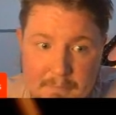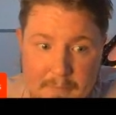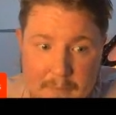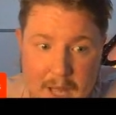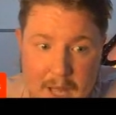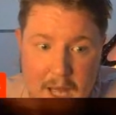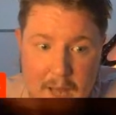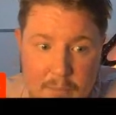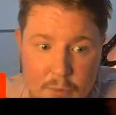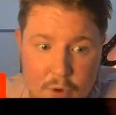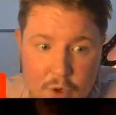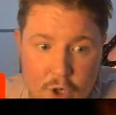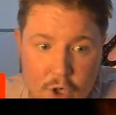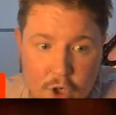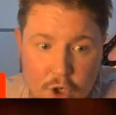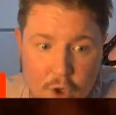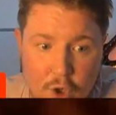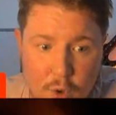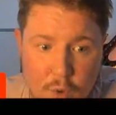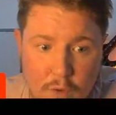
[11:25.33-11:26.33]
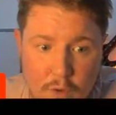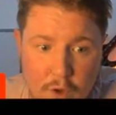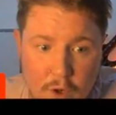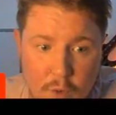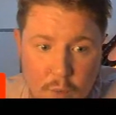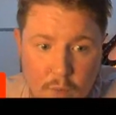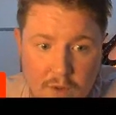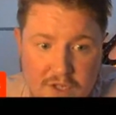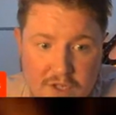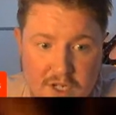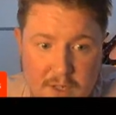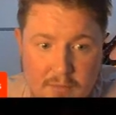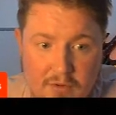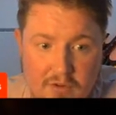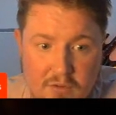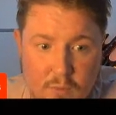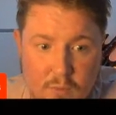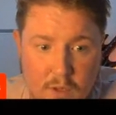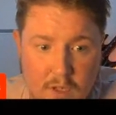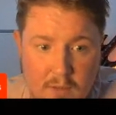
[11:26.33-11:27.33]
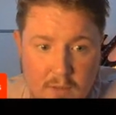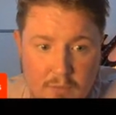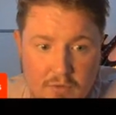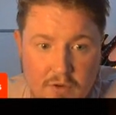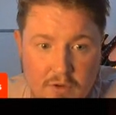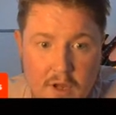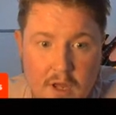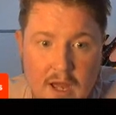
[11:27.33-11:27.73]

I'm going to go, though, with Jameson Williams.